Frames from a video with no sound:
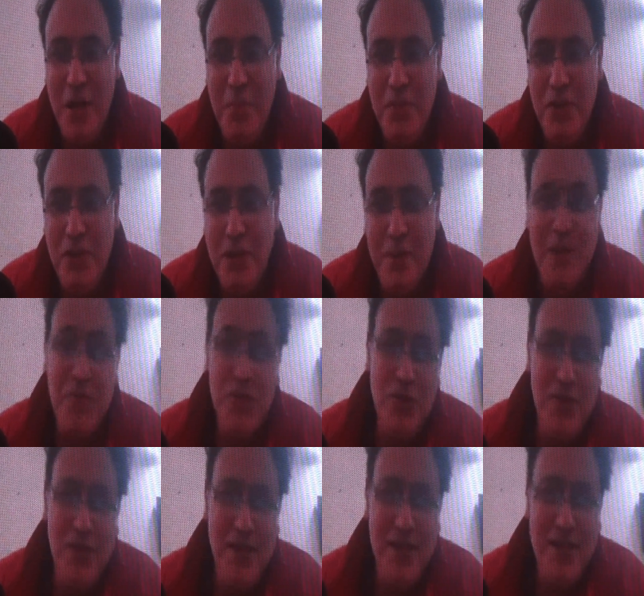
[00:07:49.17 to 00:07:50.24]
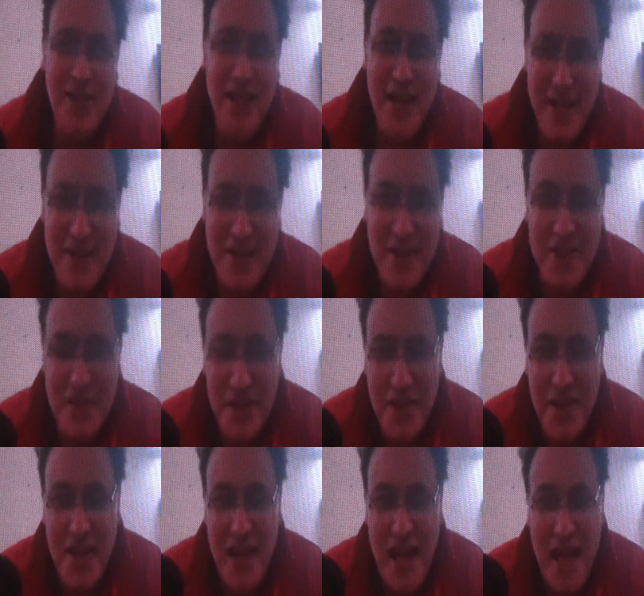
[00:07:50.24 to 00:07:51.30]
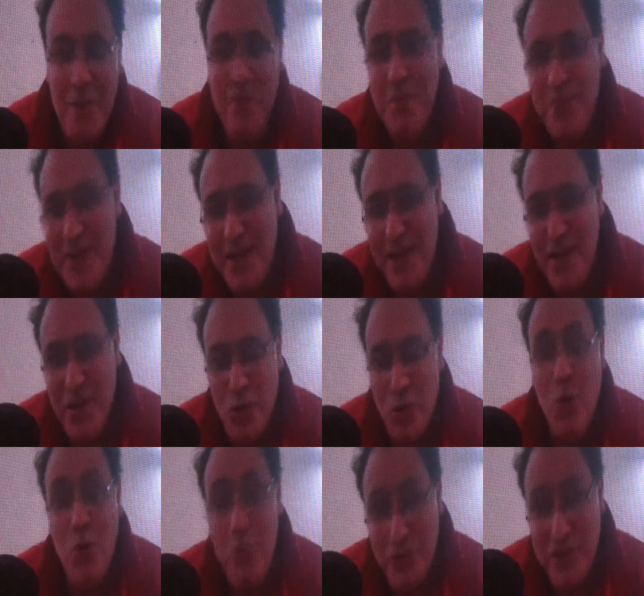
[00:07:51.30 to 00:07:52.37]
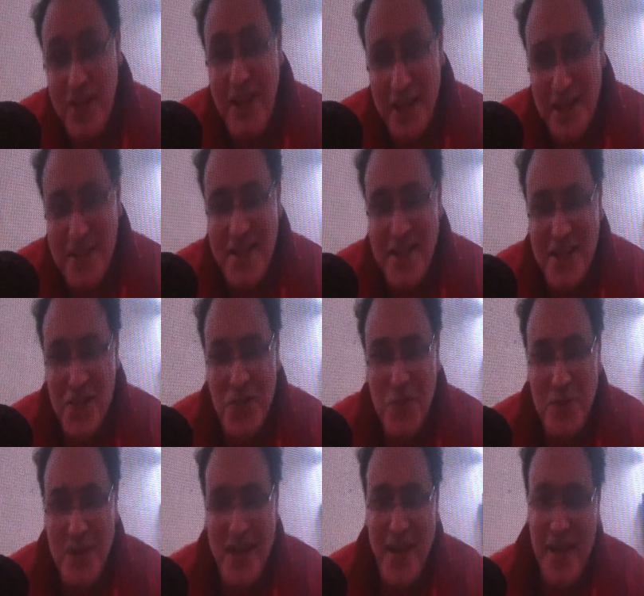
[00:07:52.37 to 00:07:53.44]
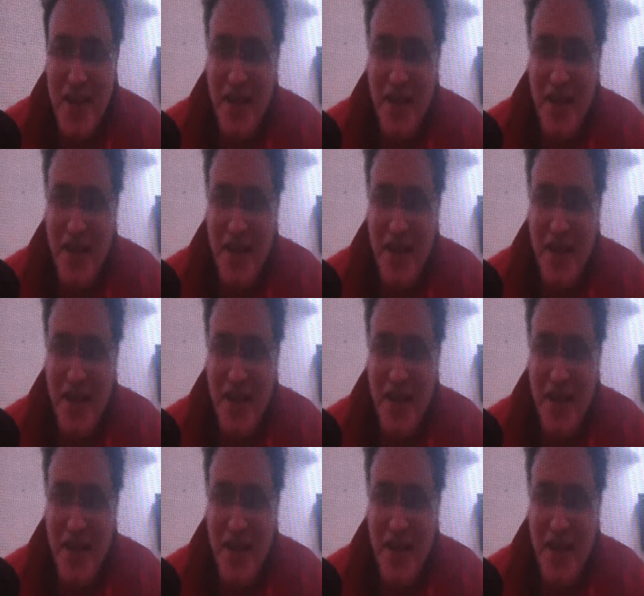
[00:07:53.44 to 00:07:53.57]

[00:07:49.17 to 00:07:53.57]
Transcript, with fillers: um, then I'm absolutely delighted that I'll be playing, or hopefully intending to